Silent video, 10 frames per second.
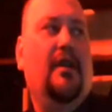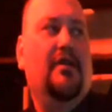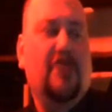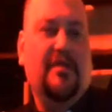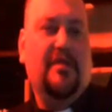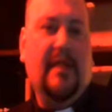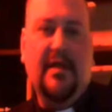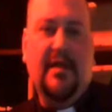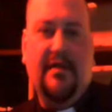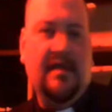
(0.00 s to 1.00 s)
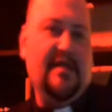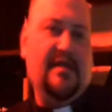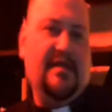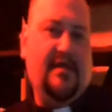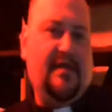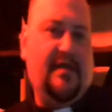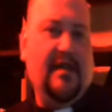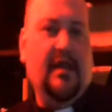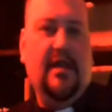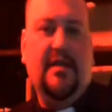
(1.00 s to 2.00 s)
Just because of the
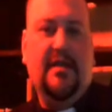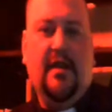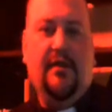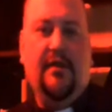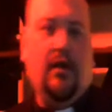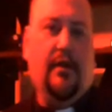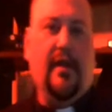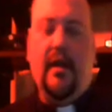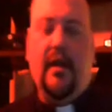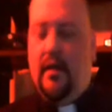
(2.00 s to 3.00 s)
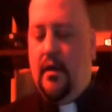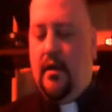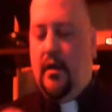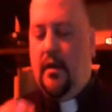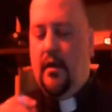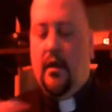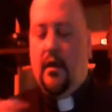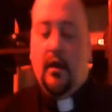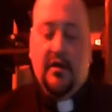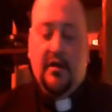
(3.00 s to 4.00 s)
silliness of the whole thing.
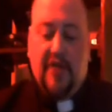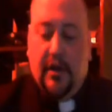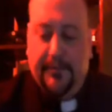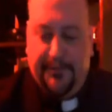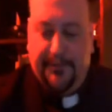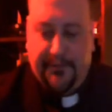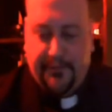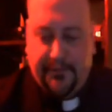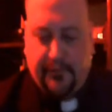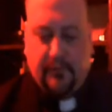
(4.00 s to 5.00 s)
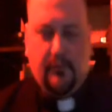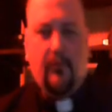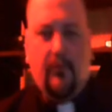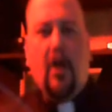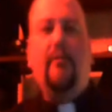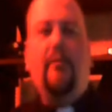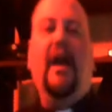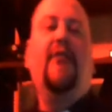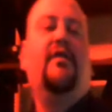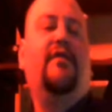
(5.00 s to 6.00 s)
So, on
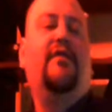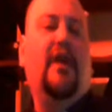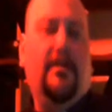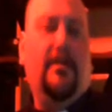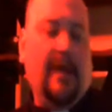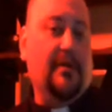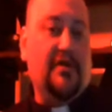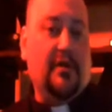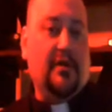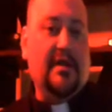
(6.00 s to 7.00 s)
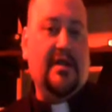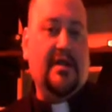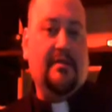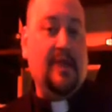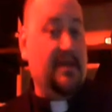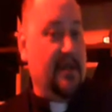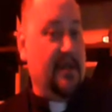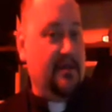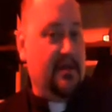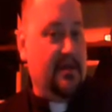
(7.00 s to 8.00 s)
behalf of Bible Stories by
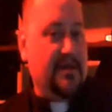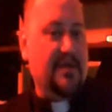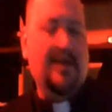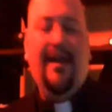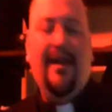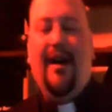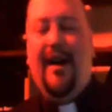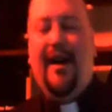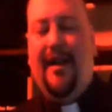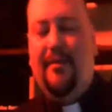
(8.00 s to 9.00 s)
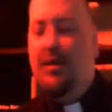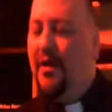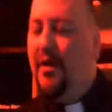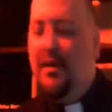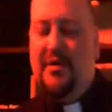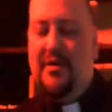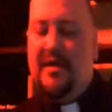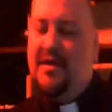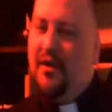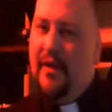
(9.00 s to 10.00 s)
Satanists, I am your host,
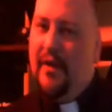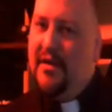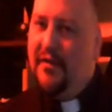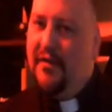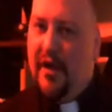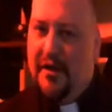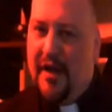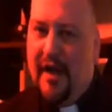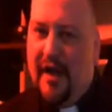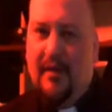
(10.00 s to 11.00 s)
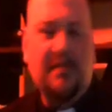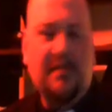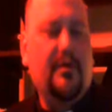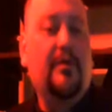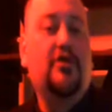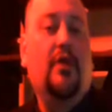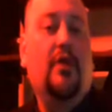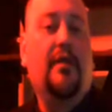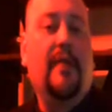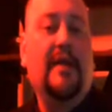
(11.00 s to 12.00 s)
as always, Frater Kairos. We wish you
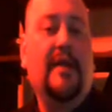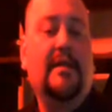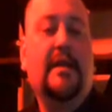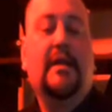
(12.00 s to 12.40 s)
all the best.